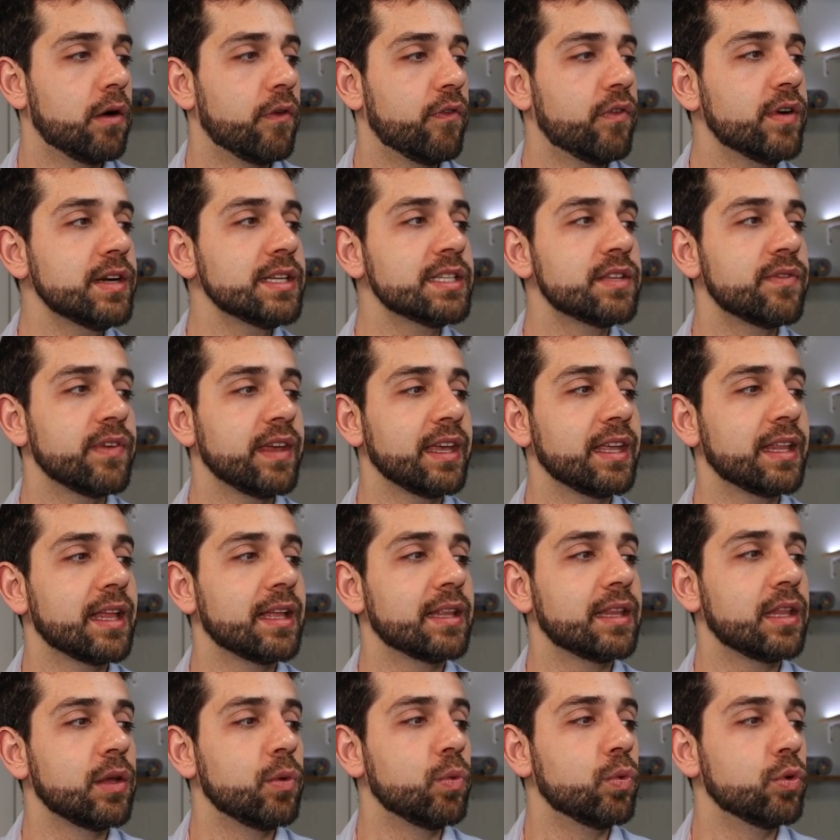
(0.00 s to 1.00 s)
First thing
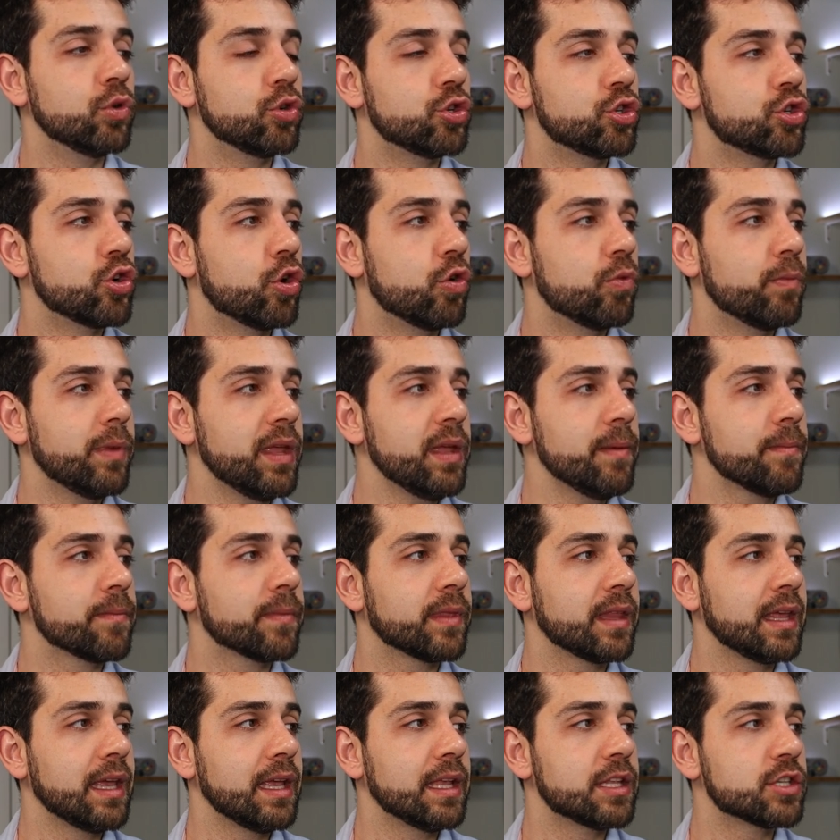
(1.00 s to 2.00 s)
that it will show me,
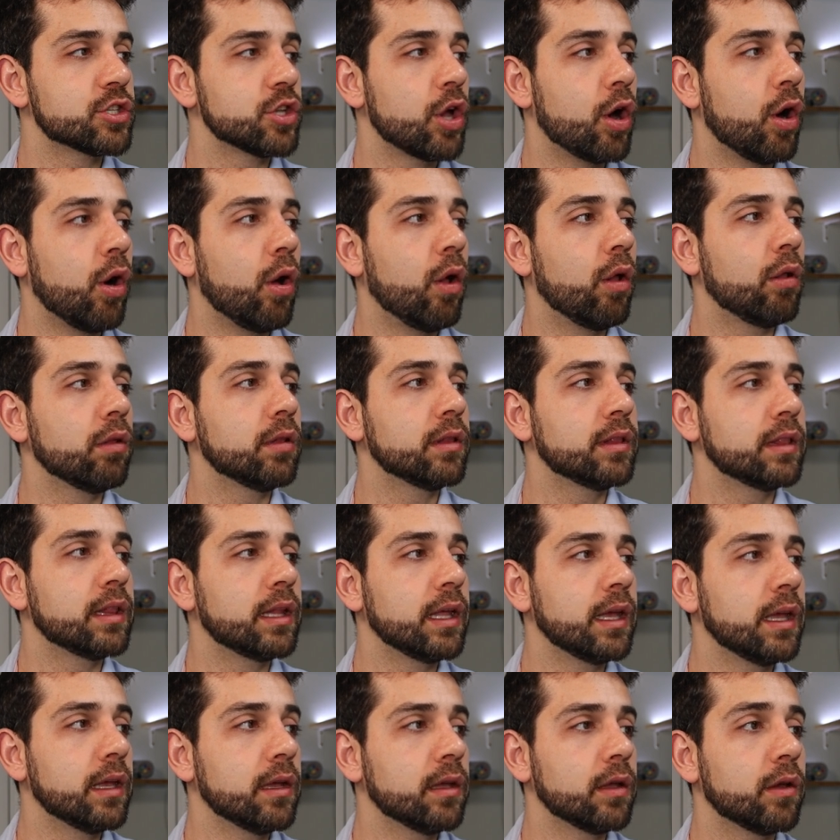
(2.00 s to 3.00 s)
it's all
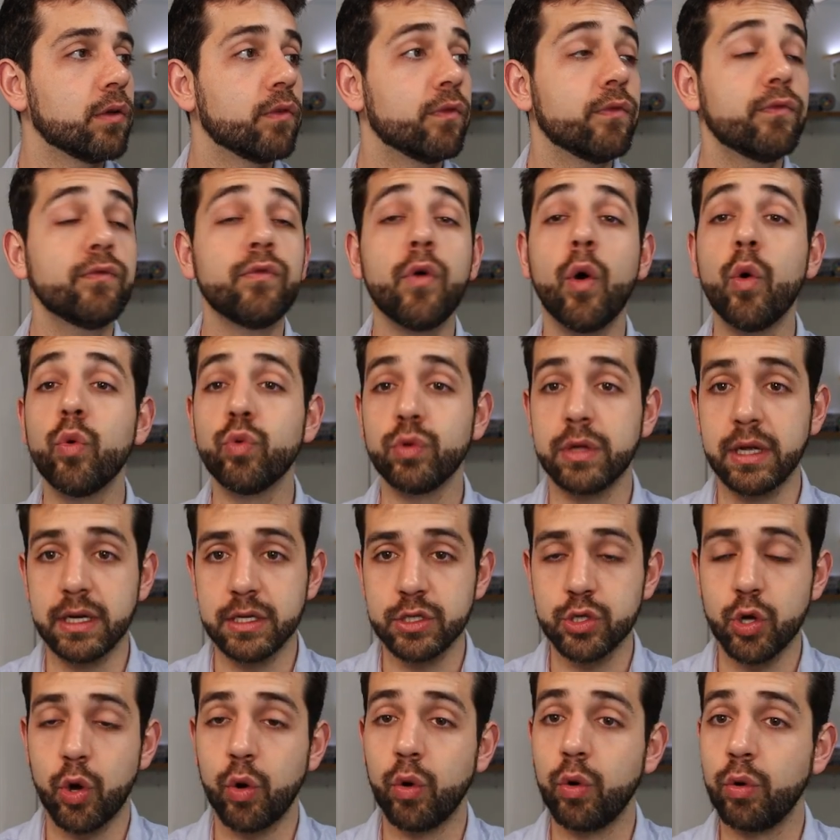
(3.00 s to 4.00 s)
the
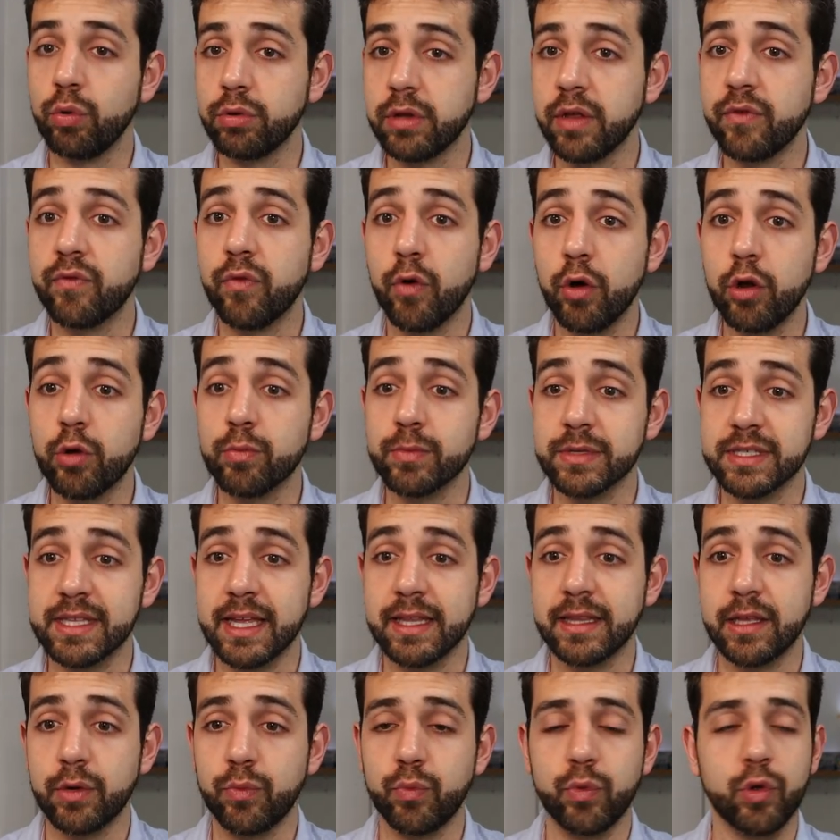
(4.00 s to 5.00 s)
folders, all the volumes
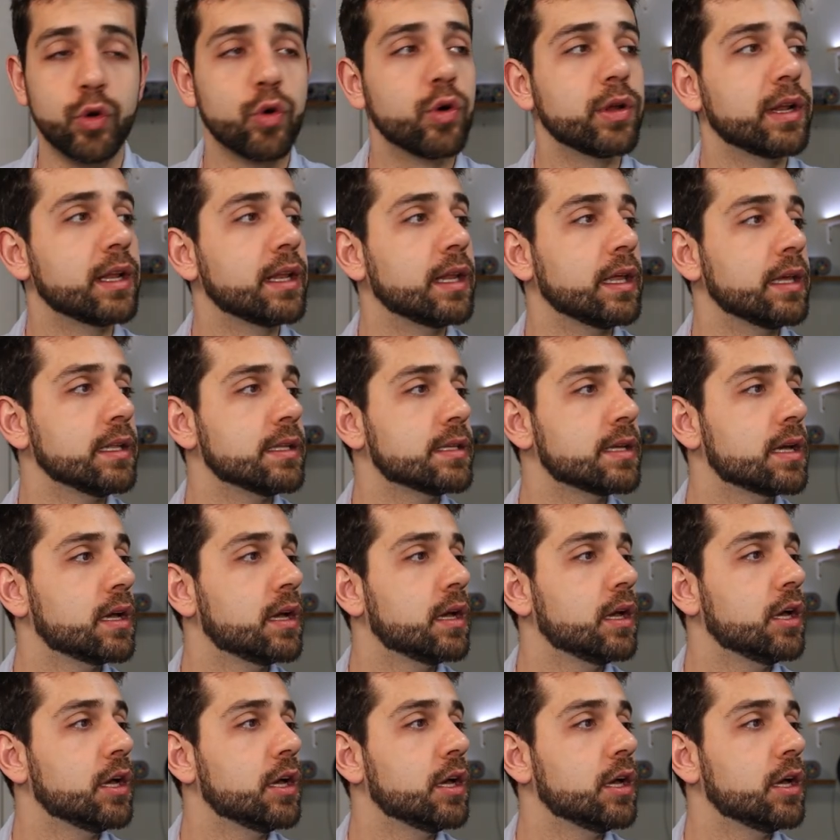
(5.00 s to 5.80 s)
that I'm gonna need.